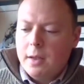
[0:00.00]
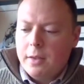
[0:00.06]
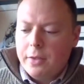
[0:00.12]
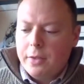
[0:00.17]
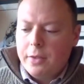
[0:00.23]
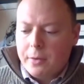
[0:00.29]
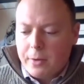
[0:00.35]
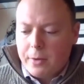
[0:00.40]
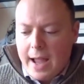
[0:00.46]

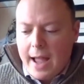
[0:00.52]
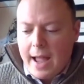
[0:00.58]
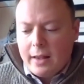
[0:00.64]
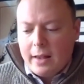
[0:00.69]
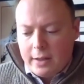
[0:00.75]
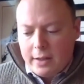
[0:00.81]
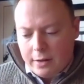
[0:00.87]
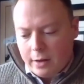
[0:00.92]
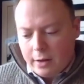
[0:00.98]
The
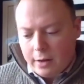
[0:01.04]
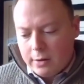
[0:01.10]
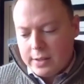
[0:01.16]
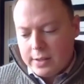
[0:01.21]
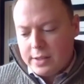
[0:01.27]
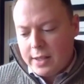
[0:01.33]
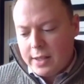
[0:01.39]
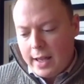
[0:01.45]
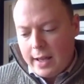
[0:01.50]
reality, though,
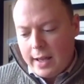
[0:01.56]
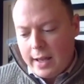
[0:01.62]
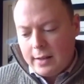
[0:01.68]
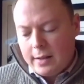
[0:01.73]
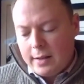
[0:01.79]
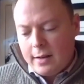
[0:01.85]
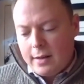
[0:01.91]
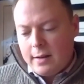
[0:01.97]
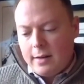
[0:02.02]
is
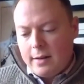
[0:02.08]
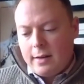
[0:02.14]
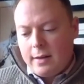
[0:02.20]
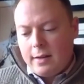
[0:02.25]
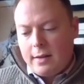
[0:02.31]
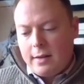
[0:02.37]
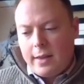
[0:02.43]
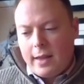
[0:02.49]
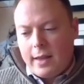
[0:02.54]
that
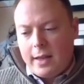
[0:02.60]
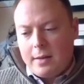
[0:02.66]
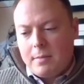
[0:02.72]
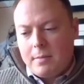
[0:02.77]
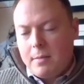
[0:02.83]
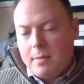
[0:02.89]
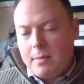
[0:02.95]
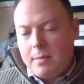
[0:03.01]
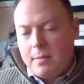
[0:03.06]

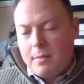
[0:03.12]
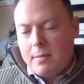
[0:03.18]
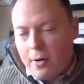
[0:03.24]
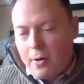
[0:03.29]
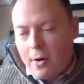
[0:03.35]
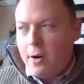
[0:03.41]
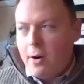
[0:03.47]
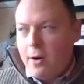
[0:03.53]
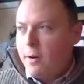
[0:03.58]
there
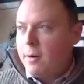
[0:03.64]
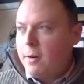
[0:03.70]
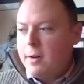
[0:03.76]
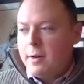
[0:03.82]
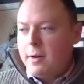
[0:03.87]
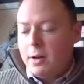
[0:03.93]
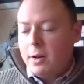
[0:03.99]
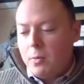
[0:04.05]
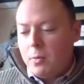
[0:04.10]
are,
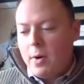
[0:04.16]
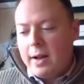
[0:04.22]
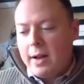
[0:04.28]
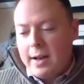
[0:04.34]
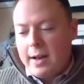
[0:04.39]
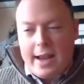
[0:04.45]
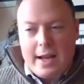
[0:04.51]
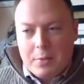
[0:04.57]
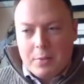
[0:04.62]

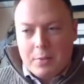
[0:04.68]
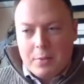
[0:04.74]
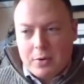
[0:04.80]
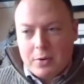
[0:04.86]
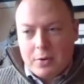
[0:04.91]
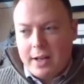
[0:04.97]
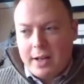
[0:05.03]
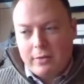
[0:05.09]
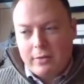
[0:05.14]
80%
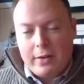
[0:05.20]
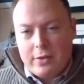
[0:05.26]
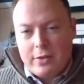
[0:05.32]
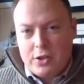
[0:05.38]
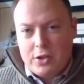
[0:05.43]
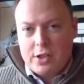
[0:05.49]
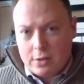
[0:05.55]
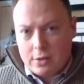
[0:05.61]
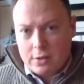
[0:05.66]
of refugees are
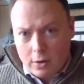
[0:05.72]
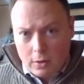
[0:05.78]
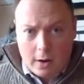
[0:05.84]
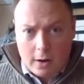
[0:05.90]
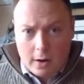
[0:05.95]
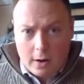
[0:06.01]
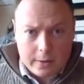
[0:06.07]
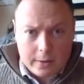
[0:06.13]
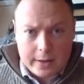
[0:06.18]
no
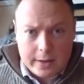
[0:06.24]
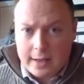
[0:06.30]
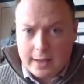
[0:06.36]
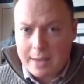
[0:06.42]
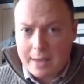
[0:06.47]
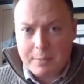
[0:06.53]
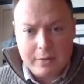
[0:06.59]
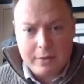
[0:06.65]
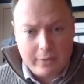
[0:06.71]
longer in camp
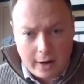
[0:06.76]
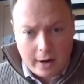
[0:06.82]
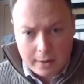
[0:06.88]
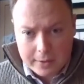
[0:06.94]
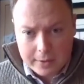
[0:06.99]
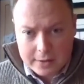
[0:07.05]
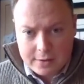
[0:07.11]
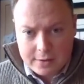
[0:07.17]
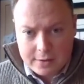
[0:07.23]

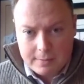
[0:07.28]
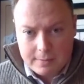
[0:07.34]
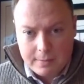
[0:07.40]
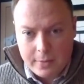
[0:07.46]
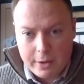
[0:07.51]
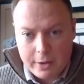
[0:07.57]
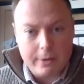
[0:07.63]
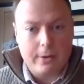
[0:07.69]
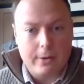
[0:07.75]
environments.
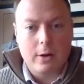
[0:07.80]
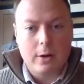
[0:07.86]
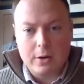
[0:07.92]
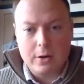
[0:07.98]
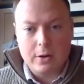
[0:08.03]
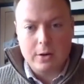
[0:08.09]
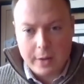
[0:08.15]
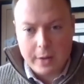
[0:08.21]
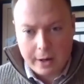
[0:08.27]
They're in urban or
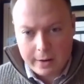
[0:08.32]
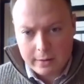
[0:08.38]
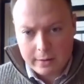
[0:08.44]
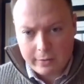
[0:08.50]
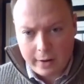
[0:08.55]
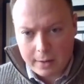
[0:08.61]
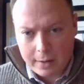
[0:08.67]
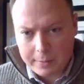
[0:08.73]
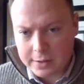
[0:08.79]
peri
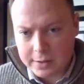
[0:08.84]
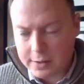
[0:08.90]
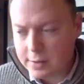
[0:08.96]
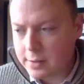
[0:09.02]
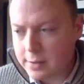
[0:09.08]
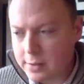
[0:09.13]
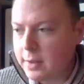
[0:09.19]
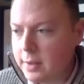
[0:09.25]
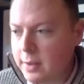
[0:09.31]
environments,
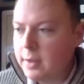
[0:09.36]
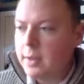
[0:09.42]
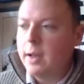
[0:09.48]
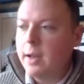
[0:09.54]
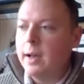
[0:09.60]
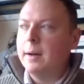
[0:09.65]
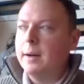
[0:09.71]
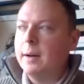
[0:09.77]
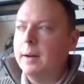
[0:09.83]

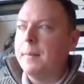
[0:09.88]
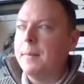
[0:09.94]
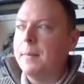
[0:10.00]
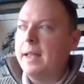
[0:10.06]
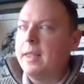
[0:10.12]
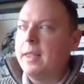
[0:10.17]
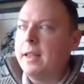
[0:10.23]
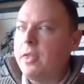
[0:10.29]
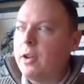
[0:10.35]
and
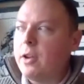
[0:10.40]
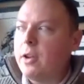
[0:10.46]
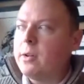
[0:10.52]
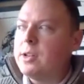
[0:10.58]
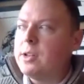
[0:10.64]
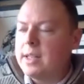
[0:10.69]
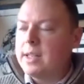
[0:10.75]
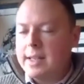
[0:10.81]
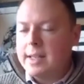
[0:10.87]
that there is
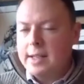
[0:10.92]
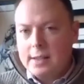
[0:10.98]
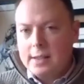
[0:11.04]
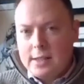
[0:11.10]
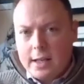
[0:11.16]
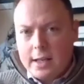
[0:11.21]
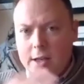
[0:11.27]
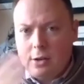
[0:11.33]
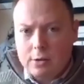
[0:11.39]
a
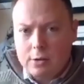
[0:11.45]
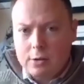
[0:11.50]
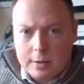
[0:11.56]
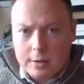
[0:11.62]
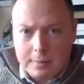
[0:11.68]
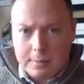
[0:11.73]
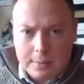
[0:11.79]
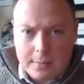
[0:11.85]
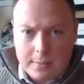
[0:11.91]

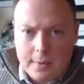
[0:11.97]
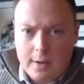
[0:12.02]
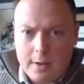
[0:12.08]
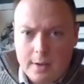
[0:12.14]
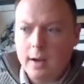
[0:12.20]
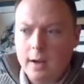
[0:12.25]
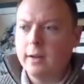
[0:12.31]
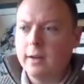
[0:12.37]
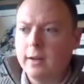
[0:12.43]
continuum
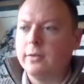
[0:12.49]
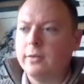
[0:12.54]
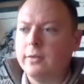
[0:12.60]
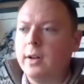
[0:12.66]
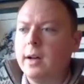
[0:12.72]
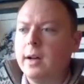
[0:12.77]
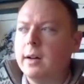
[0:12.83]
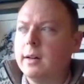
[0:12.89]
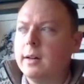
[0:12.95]

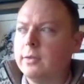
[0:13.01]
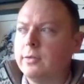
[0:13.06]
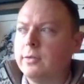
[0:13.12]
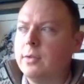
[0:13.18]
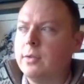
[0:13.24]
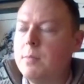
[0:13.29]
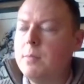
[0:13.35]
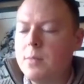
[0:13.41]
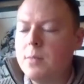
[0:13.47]
of
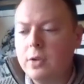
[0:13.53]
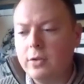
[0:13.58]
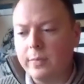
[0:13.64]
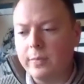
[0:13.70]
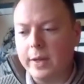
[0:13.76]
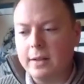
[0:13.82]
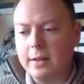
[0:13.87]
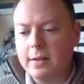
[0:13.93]
movement.